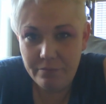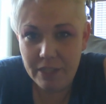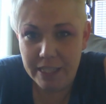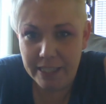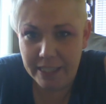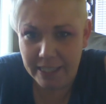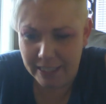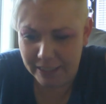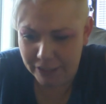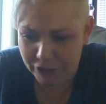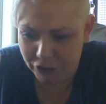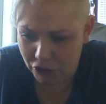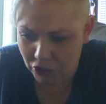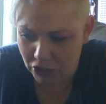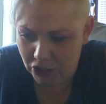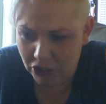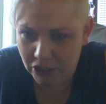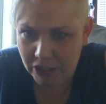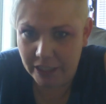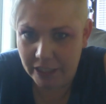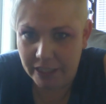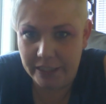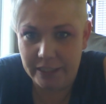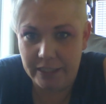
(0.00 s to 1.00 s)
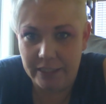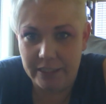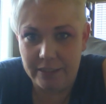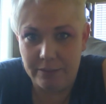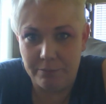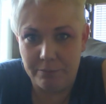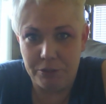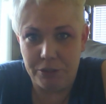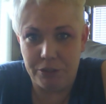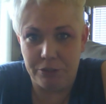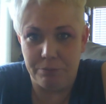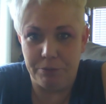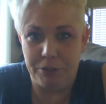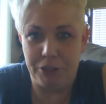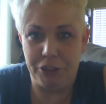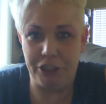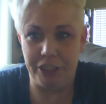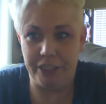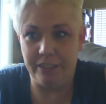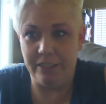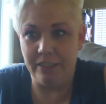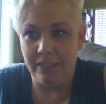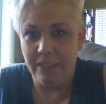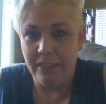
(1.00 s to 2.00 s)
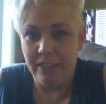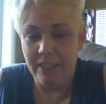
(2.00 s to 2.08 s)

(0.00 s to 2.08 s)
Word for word: He got drunk and did some stupid shit.